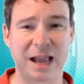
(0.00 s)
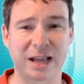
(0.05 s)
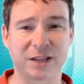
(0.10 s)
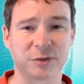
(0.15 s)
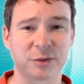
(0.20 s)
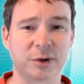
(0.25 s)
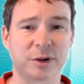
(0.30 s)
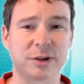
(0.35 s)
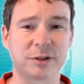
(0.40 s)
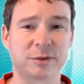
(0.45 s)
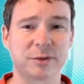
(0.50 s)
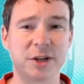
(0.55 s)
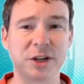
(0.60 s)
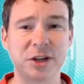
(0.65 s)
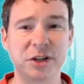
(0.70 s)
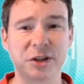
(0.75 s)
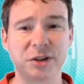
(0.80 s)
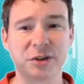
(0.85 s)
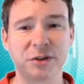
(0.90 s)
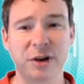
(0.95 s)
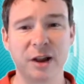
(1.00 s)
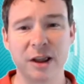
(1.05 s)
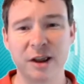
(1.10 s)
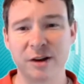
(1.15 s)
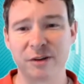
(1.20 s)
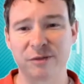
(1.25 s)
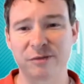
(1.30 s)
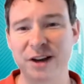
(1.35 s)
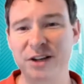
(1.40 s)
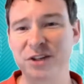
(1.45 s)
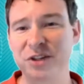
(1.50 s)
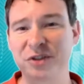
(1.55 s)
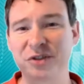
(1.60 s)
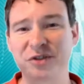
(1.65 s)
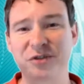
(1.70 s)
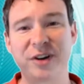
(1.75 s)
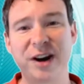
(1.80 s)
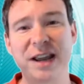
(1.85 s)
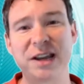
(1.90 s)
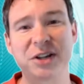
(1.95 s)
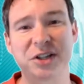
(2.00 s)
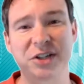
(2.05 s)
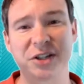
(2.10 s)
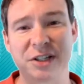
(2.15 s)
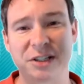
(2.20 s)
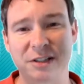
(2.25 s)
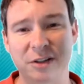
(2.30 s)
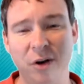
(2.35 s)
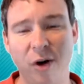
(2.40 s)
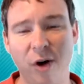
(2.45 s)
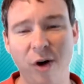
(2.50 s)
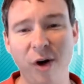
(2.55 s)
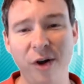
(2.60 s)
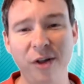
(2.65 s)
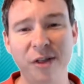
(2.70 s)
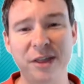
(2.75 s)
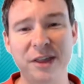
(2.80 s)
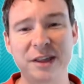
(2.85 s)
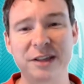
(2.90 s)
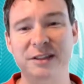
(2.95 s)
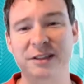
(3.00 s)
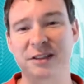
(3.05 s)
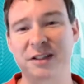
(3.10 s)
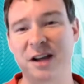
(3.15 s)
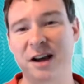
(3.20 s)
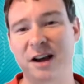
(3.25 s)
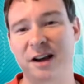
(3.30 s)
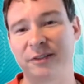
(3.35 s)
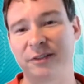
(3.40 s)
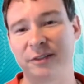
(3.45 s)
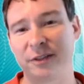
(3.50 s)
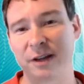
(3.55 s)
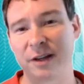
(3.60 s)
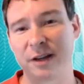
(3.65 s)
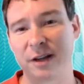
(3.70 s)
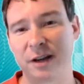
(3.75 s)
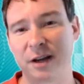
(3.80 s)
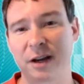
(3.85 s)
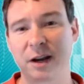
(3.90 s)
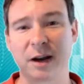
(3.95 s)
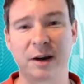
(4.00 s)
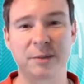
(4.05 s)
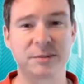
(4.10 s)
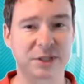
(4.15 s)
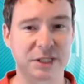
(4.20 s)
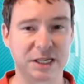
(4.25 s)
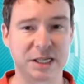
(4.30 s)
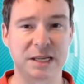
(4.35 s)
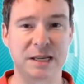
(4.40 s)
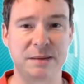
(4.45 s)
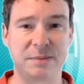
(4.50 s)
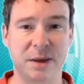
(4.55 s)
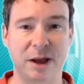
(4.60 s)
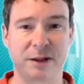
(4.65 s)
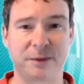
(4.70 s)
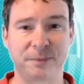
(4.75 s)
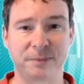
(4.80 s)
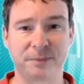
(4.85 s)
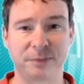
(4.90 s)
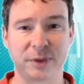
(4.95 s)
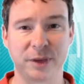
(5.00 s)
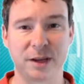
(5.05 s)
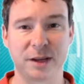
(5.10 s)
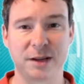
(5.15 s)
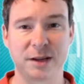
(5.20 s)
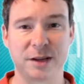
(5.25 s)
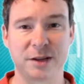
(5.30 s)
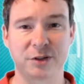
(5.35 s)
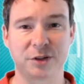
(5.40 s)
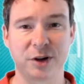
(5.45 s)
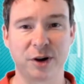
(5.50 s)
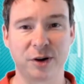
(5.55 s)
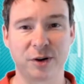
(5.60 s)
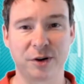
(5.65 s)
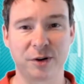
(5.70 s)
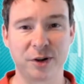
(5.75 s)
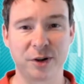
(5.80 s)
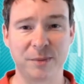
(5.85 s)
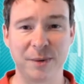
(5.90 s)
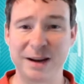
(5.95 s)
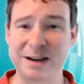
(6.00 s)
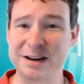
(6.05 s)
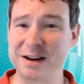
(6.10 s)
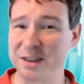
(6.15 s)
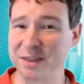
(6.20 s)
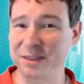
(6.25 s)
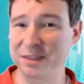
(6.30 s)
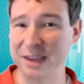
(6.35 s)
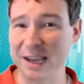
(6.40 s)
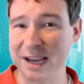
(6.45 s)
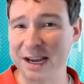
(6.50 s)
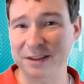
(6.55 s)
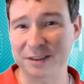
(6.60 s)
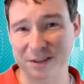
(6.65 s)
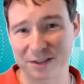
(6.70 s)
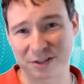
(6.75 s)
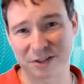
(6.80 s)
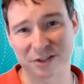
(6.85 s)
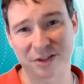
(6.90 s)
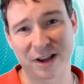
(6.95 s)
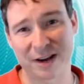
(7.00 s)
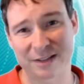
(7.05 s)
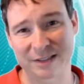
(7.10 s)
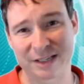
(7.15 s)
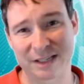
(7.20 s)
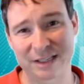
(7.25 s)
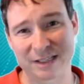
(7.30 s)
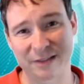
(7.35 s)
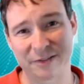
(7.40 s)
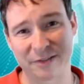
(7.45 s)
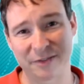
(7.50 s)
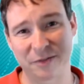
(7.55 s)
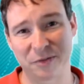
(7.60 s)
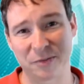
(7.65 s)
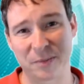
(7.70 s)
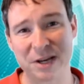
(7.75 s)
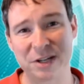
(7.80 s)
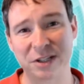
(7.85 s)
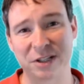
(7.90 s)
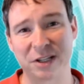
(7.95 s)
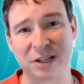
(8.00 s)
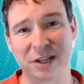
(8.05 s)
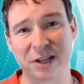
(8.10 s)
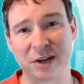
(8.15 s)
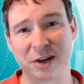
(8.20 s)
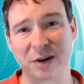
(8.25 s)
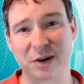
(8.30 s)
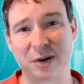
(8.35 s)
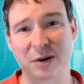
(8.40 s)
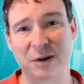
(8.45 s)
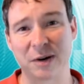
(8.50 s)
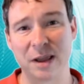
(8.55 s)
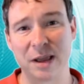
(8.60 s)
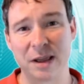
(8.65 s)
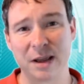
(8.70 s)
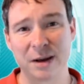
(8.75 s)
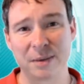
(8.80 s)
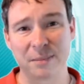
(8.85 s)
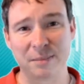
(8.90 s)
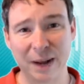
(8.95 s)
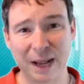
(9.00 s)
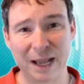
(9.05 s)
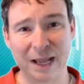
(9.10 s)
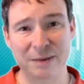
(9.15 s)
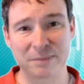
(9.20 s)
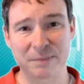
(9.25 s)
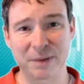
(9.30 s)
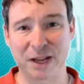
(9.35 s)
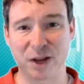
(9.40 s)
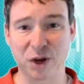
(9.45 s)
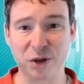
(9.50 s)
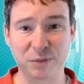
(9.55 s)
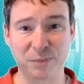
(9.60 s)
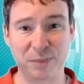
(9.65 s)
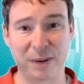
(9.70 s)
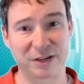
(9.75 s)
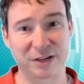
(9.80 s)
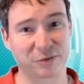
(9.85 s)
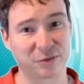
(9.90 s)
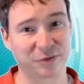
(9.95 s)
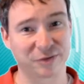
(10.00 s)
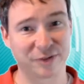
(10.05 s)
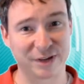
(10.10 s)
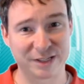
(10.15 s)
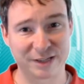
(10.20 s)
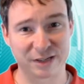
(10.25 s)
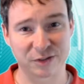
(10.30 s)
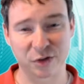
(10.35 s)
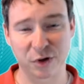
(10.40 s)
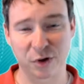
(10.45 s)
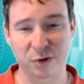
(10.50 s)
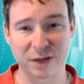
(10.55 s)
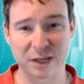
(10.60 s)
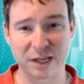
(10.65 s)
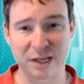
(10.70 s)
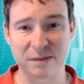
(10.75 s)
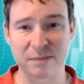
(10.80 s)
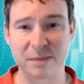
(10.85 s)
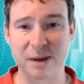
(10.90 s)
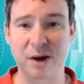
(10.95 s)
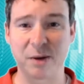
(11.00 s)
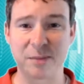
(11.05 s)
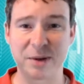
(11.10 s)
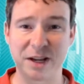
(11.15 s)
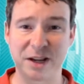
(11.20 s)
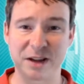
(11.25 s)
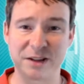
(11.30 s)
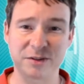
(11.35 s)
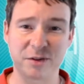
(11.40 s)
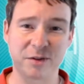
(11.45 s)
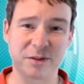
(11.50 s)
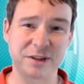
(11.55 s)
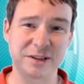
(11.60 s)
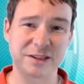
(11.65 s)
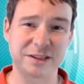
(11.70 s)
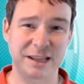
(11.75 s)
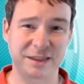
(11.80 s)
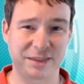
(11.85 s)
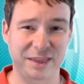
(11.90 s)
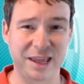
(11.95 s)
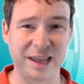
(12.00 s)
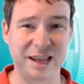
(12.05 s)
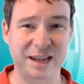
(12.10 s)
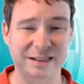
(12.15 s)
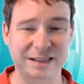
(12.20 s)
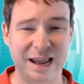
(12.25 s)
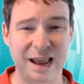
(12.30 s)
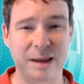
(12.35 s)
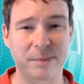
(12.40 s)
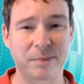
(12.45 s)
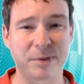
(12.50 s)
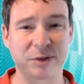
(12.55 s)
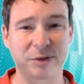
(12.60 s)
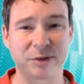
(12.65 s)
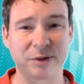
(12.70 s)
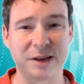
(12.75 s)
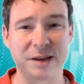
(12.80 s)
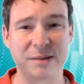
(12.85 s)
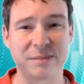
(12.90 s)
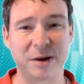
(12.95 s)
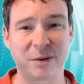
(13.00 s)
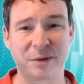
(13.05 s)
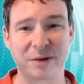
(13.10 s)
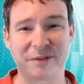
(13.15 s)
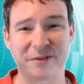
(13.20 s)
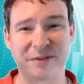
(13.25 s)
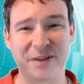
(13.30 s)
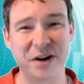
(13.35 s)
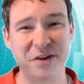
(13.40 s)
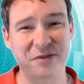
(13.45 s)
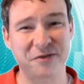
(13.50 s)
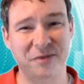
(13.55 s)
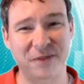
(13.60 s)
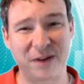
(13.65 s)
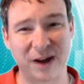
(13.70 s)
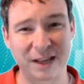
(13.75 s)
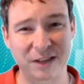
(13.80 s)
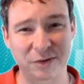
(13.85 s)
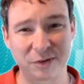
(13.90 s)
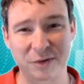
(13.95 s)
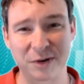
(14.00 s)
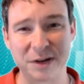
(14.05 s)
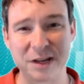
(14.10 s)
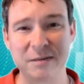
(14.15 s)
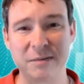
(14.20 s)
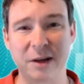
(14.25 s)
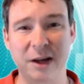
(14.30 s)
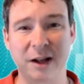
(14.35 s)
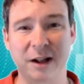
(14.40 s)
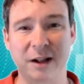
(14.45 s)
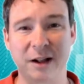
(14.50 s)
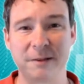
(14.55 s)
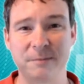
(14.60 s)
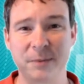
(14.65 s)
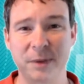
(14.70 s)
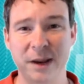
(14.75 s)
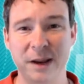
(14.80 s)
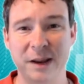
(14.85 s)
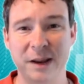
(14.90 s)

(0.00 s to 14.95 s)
passwords, when you do registrations, all this stuff comes to email. So you might not think that there's a lot of sensitive information in there, but because password resets go to email, because all these things happen through email, we verify through email.